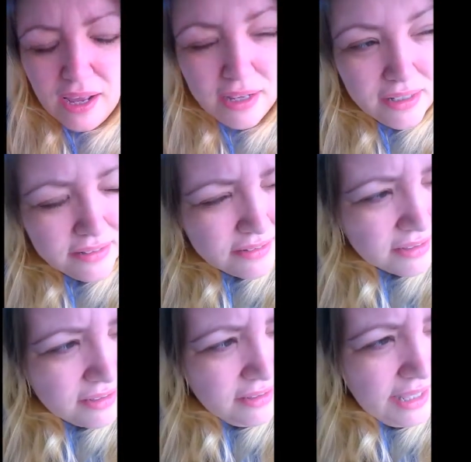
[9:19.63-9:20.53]

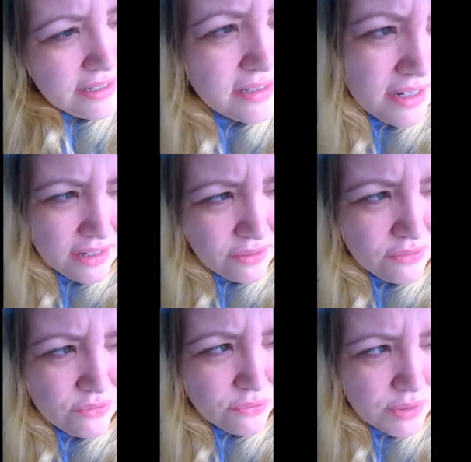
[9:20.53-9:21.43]
And last
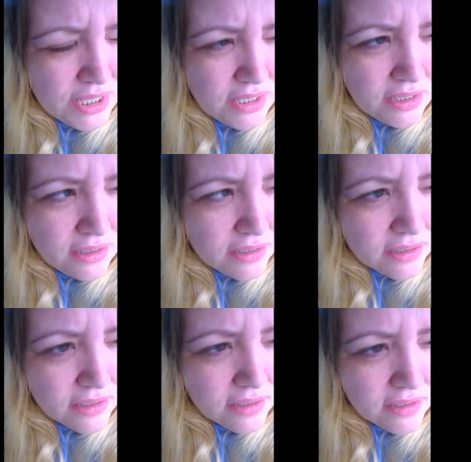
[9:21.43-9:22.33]
night
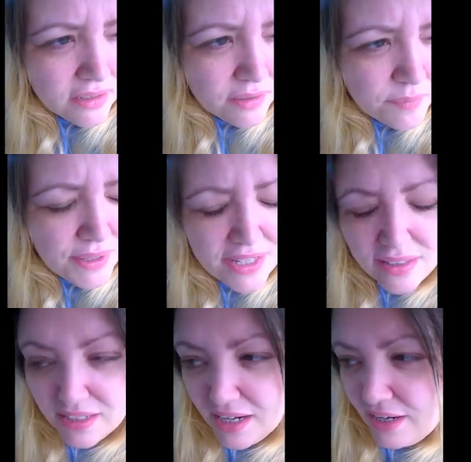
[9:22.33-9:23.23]
we
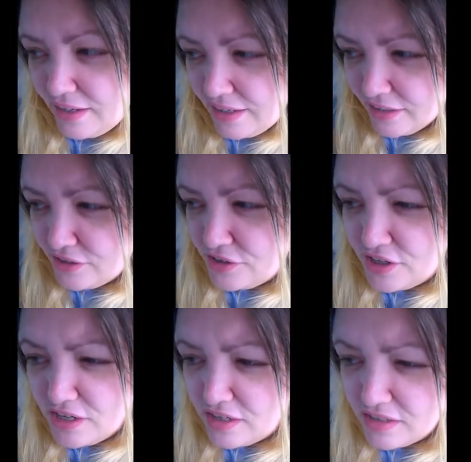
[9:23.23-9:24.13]
paid the guy an
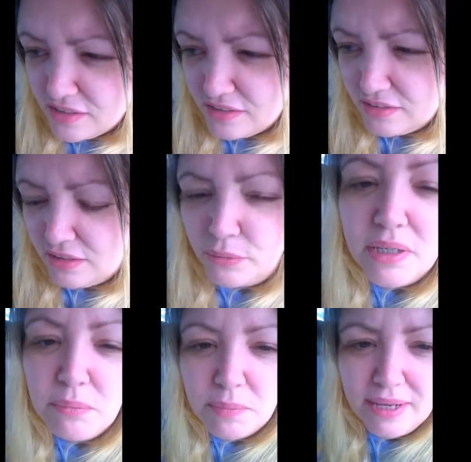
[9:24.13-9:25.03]
extra,
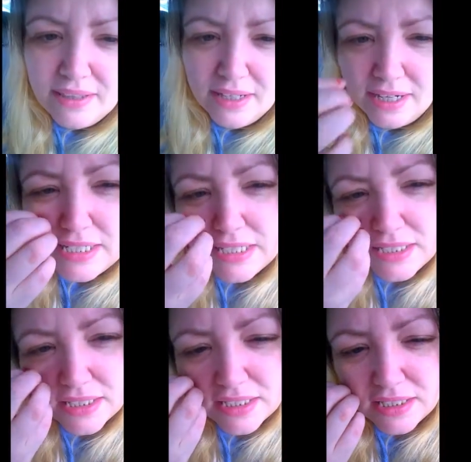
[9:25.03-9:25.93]
we paid the guy to
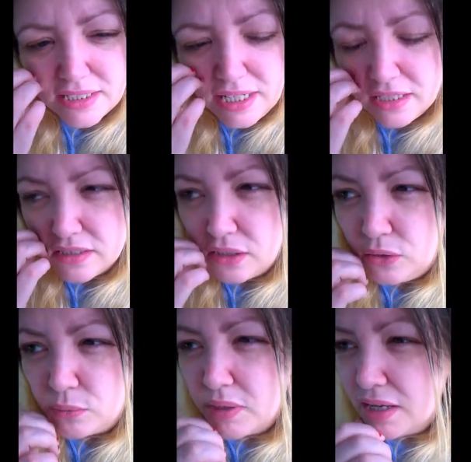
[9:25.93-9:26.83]
take us
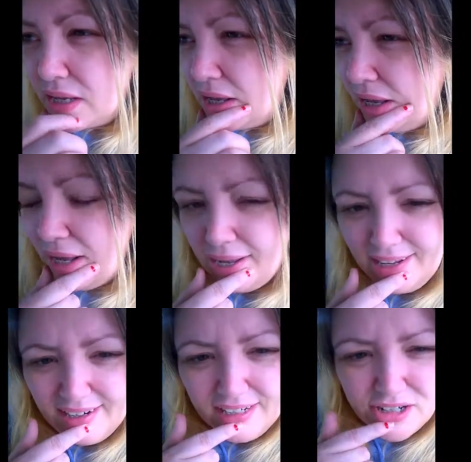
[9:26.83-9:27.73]
home,
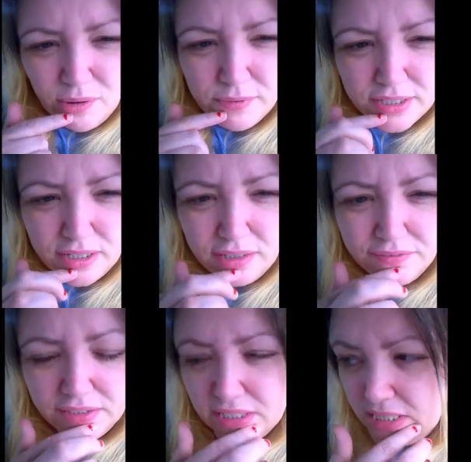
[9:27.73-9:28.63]
and he dropped us
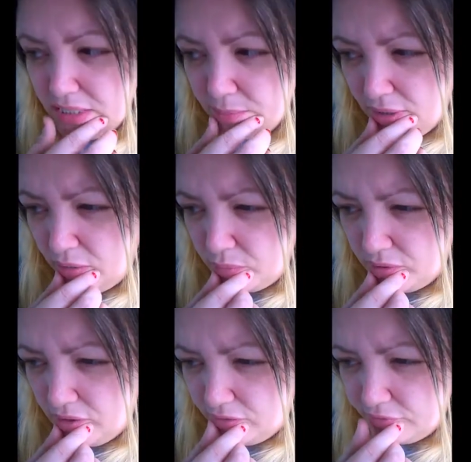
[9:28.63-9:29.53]
off at the
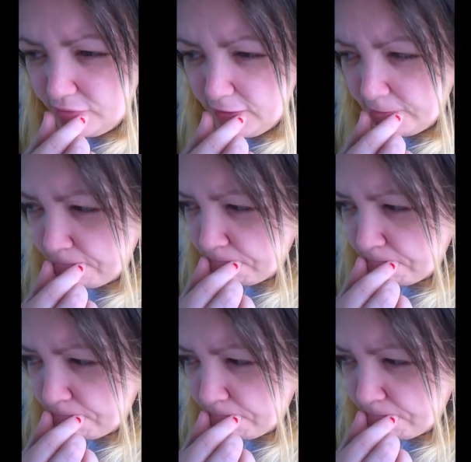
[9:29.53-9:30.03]
bottom of